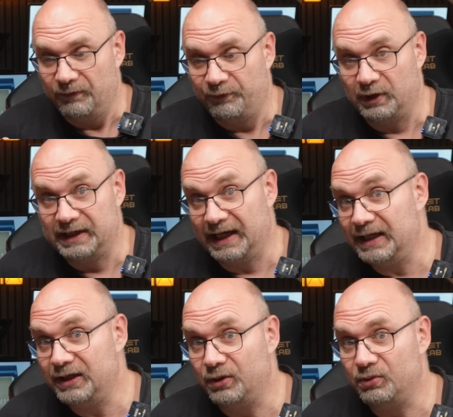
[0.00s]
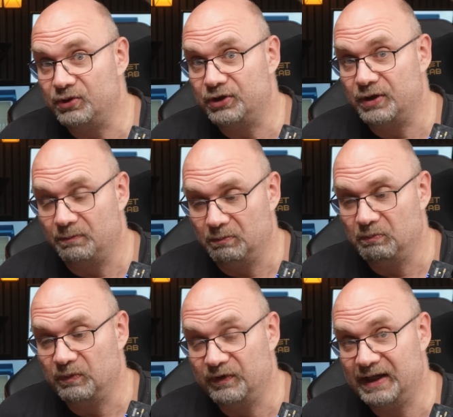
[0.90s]
For daily use,
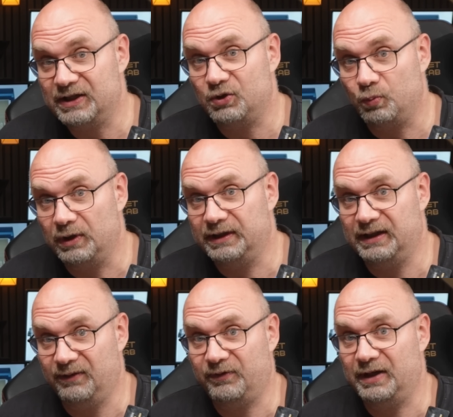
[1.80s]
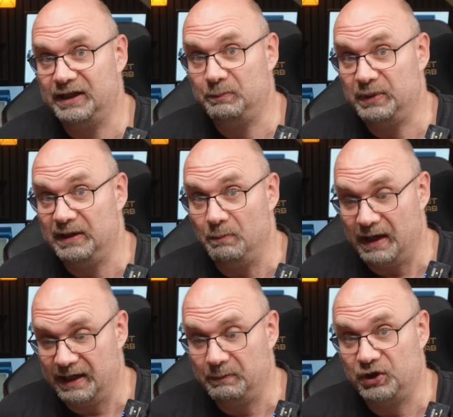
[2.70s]
this will definitely be
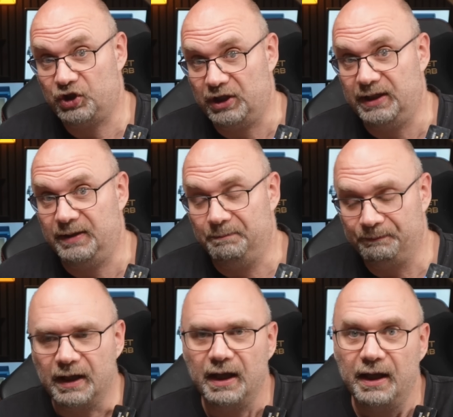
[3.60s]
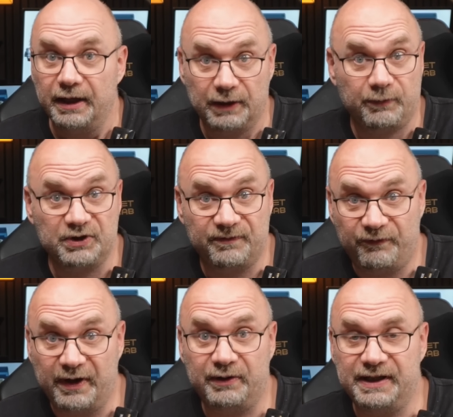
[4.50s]
my machine. It was
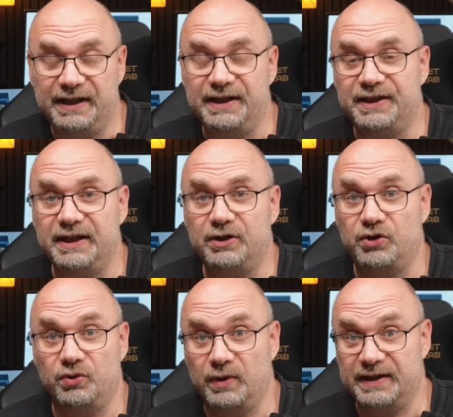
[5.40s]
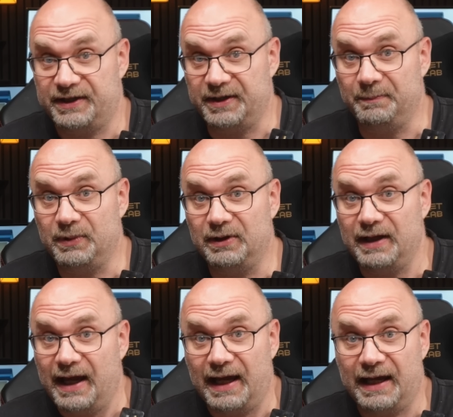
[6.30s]
very easy to
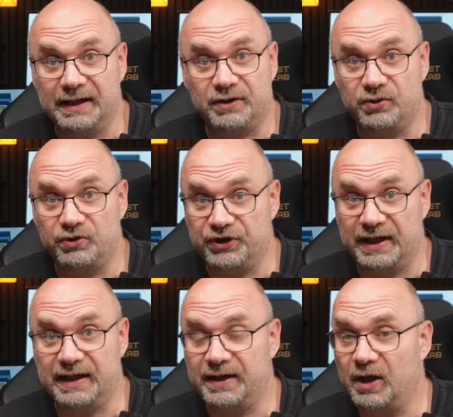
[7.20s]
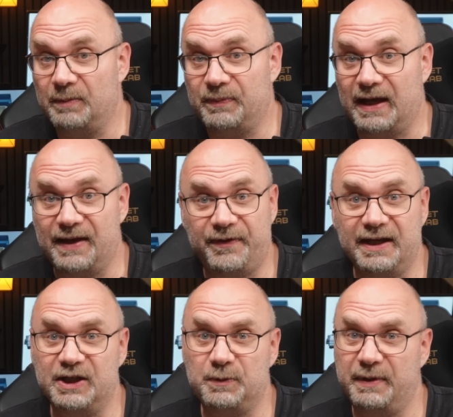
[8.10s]
assemble and to set it up. I
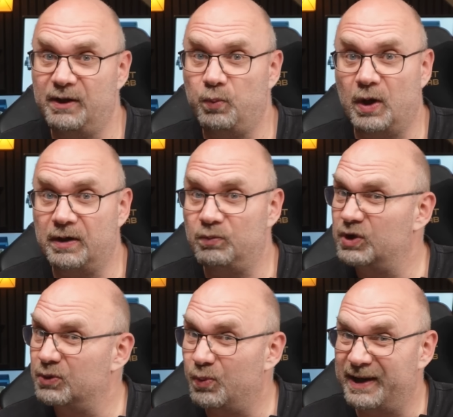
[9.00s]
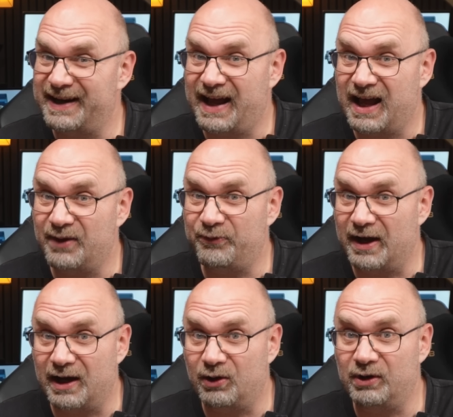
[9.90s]
think I spent 1 to
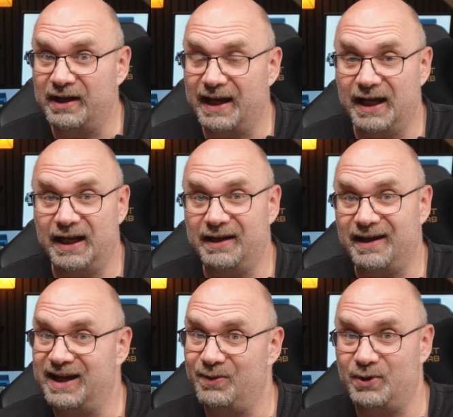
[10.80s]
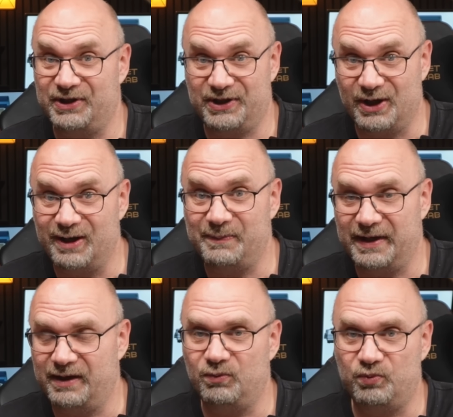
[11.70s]
1.5 hours and I was up
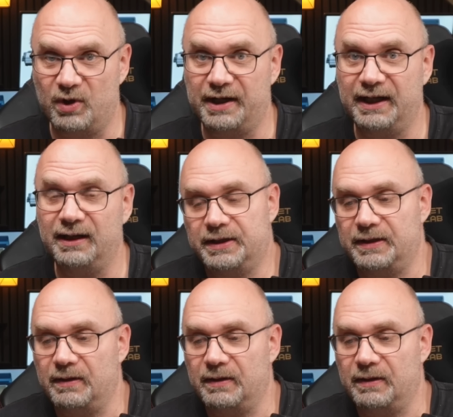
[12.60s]
and running.